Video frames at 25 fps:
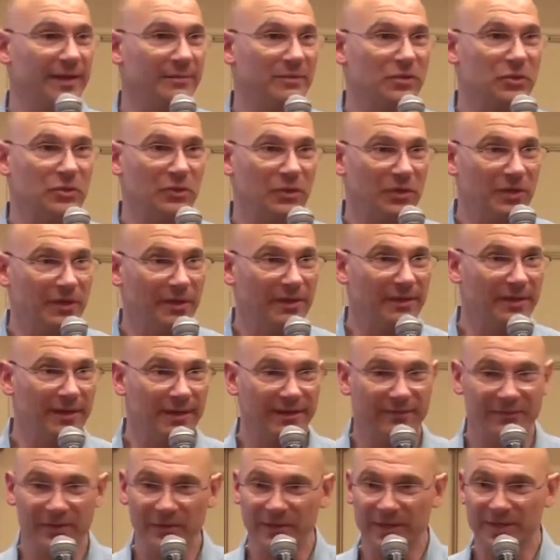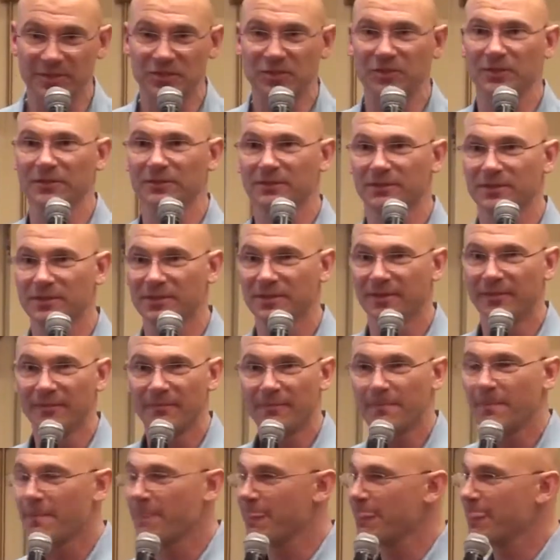I'm sure you're going to have questions.
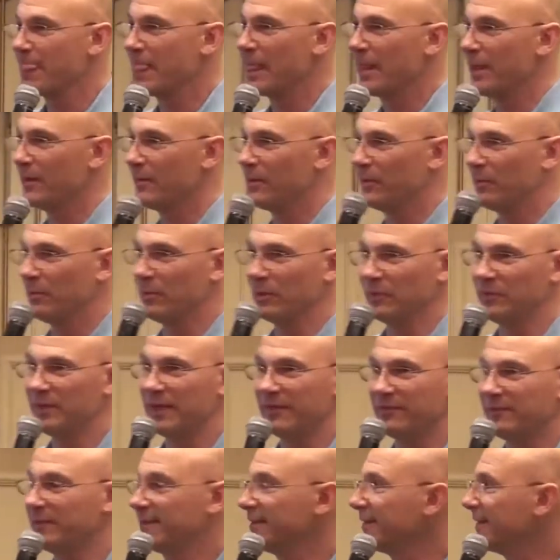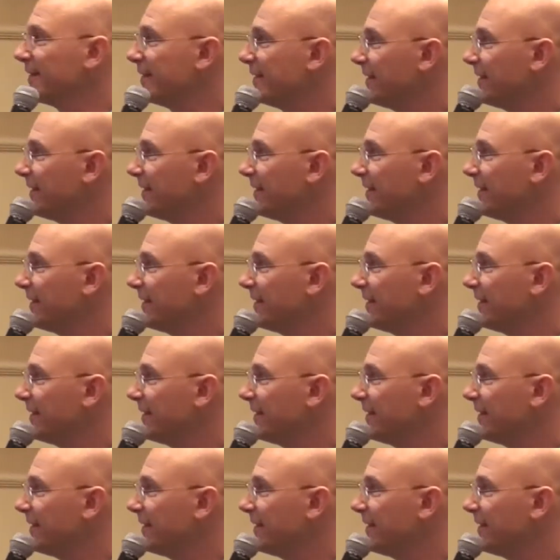We'll definitely